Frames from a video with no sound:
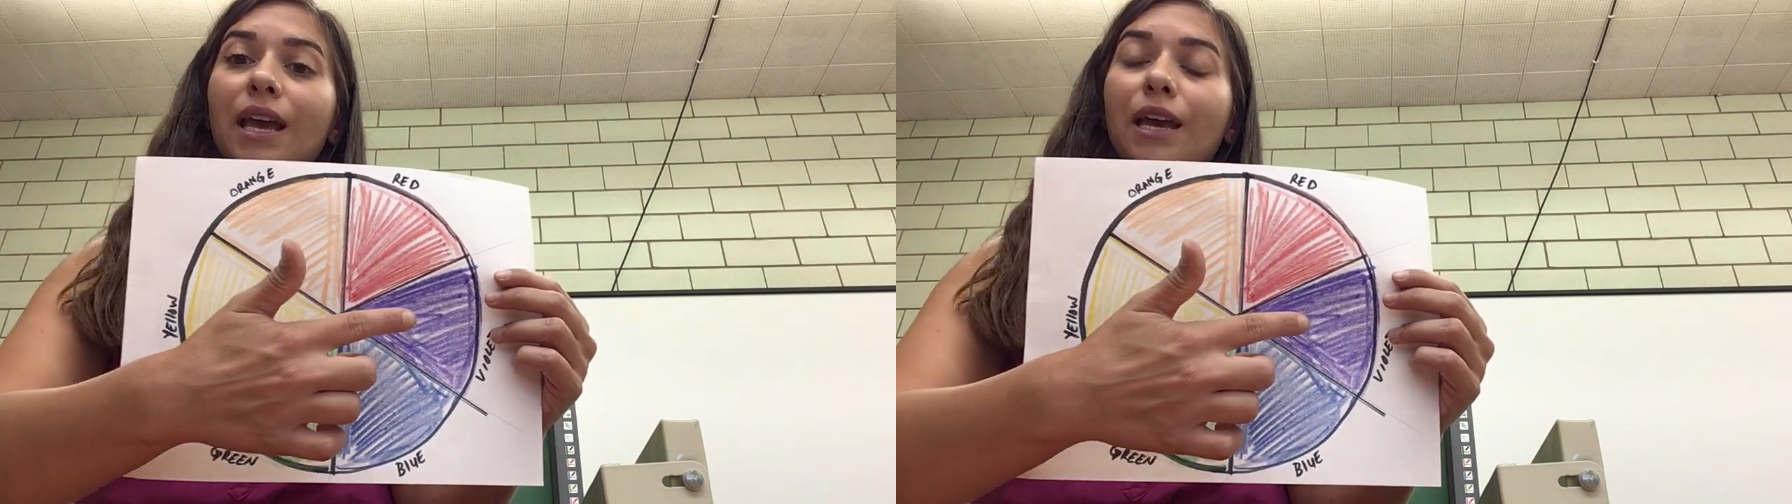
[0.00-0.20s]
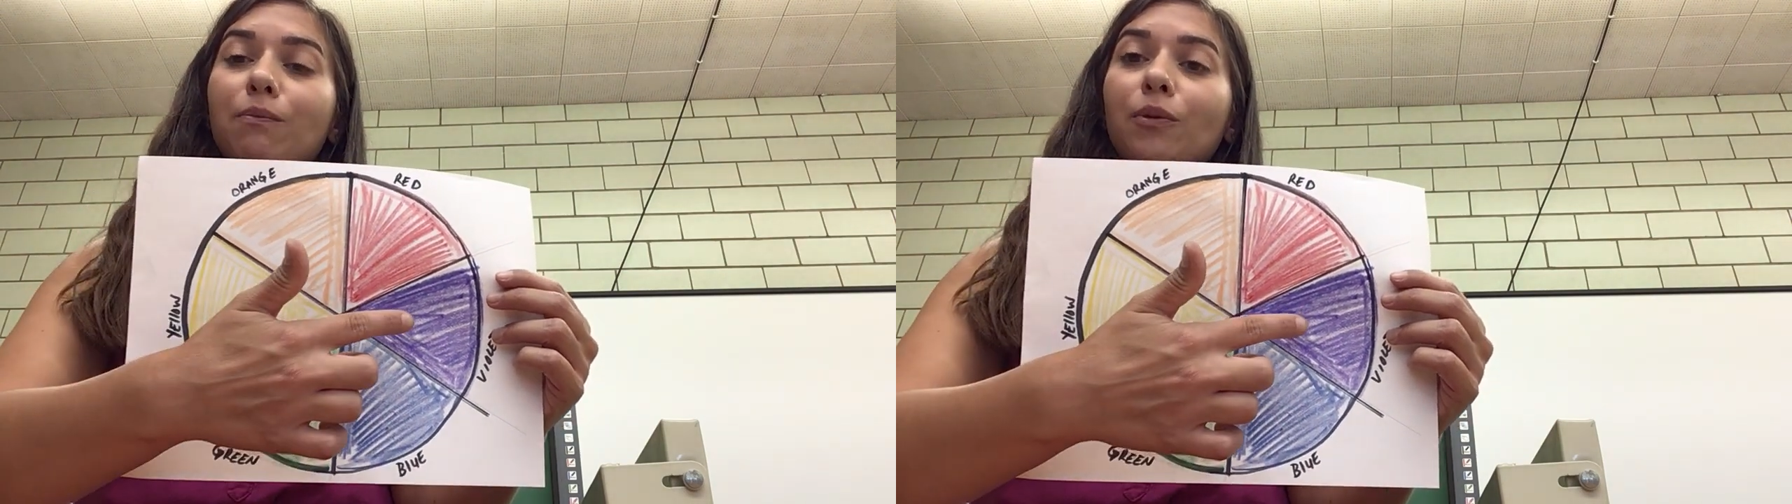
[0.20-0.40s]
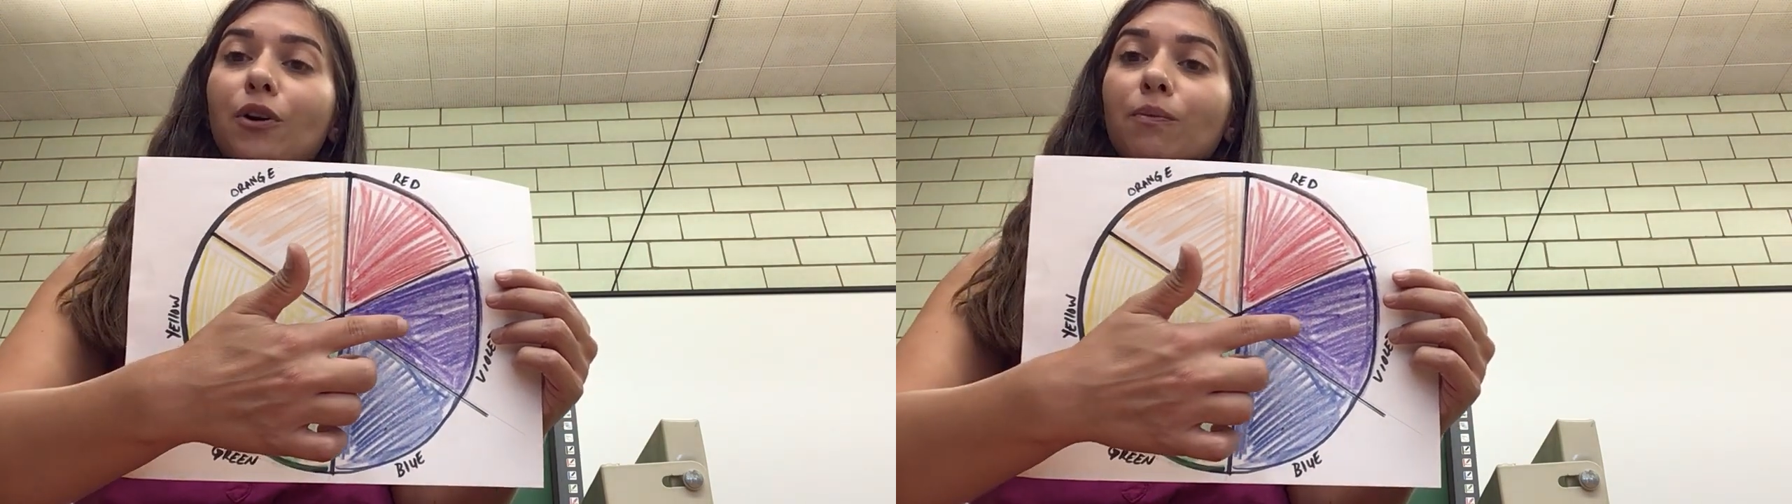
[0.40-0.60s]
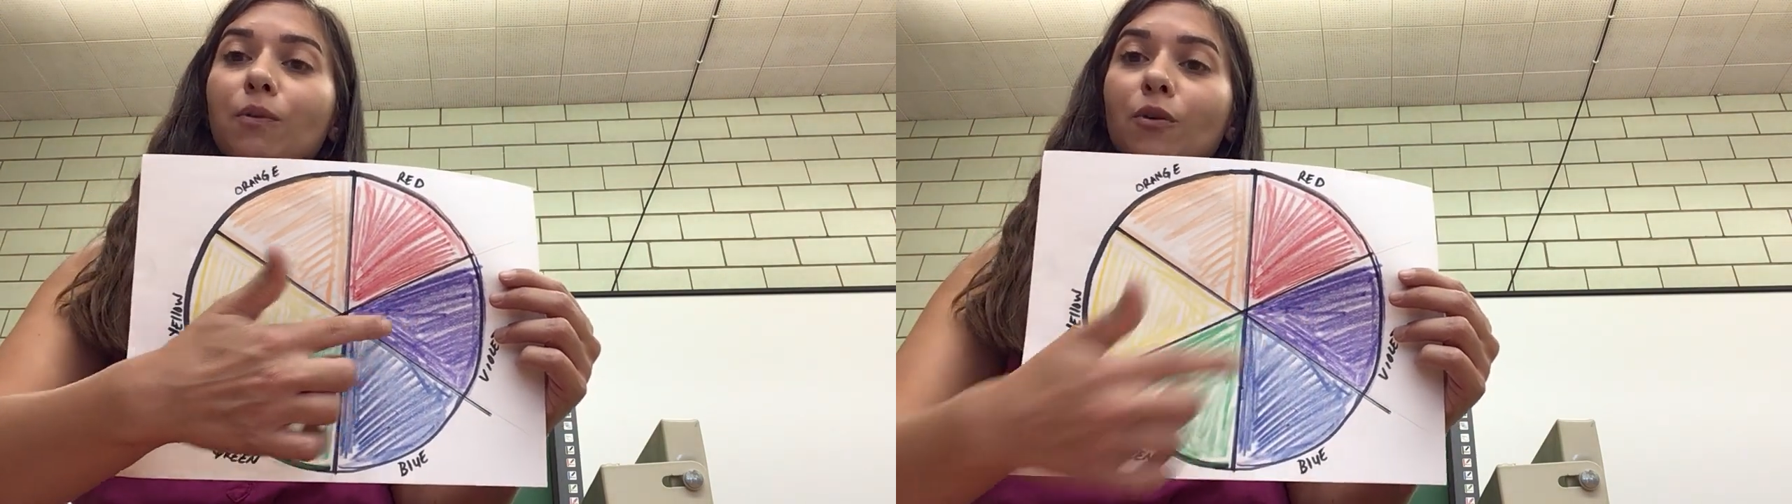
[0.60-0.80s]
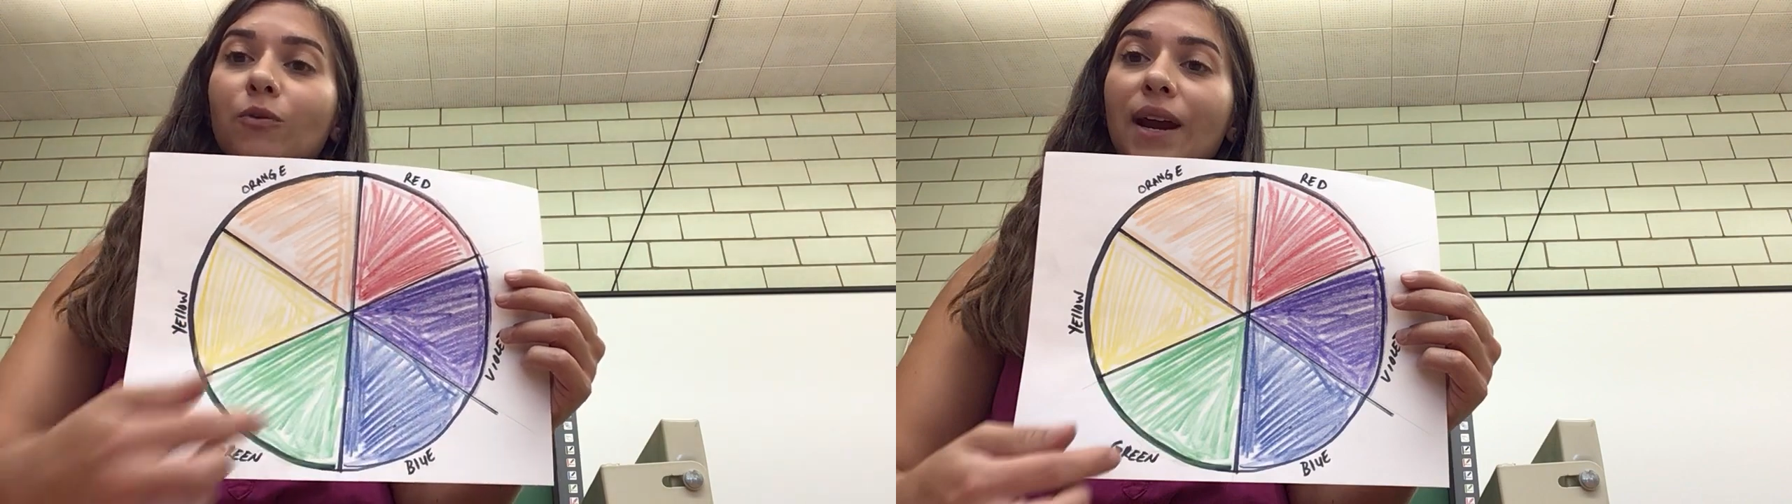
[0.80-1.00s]
and
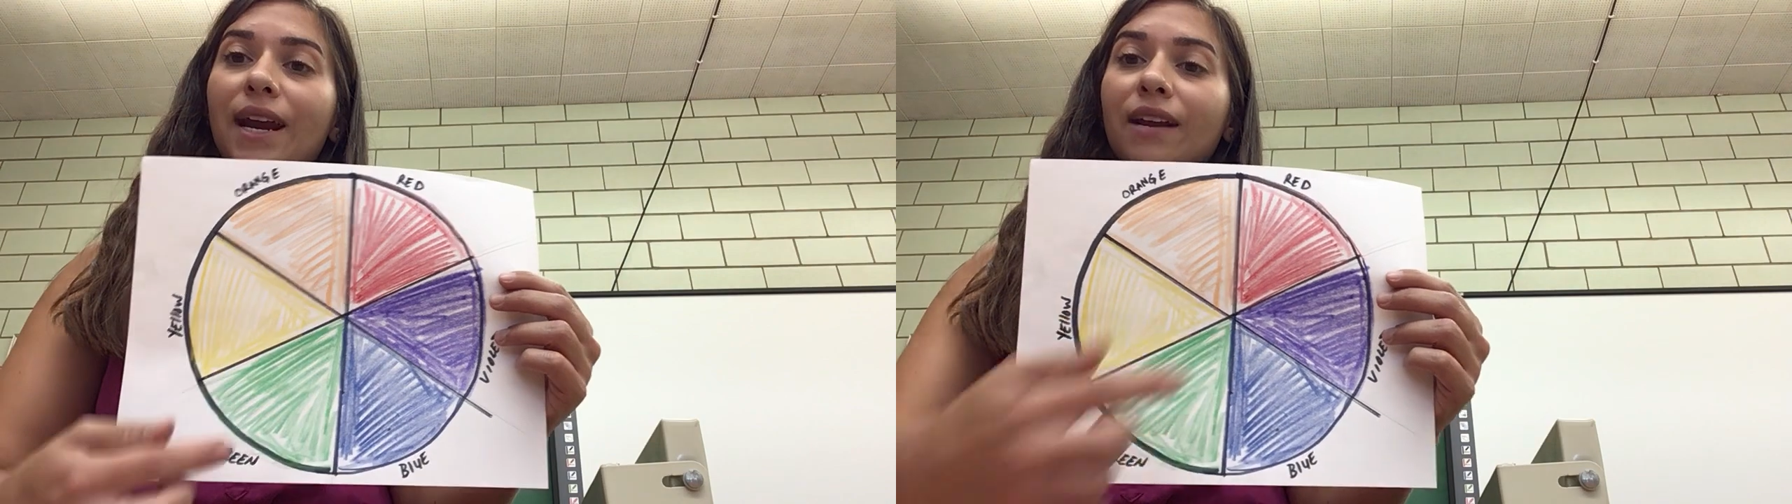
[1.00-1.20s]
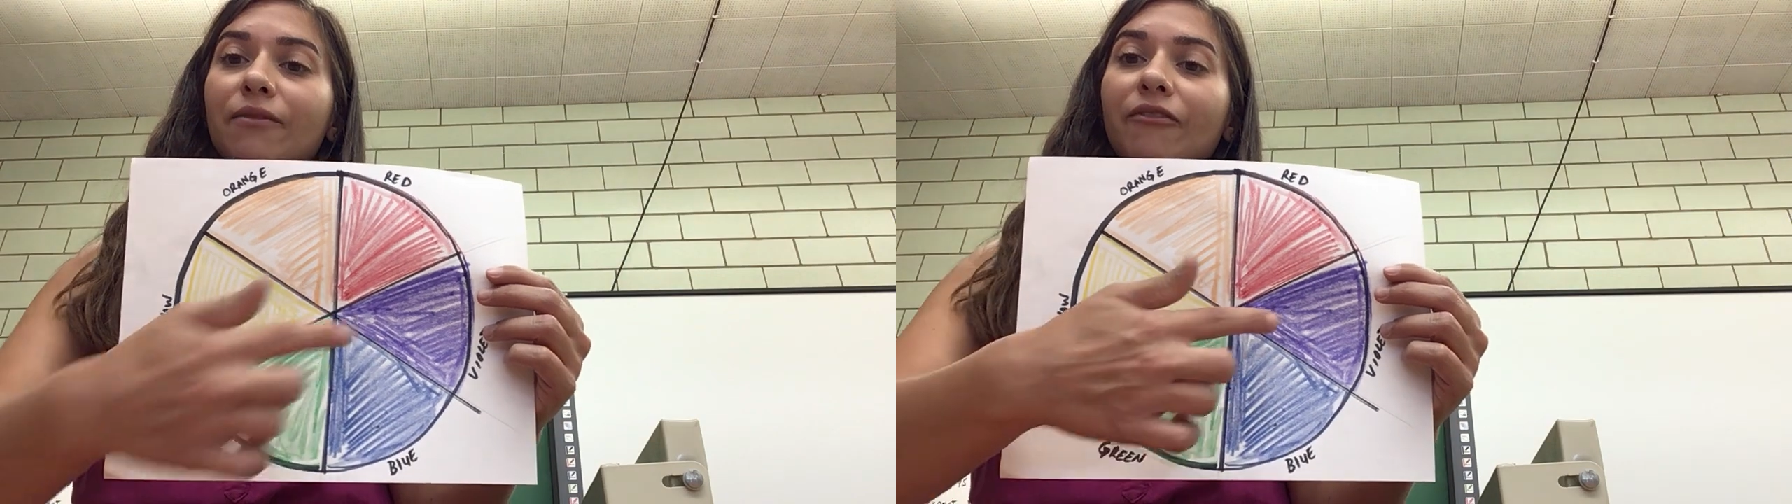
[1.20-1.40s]
purple, right?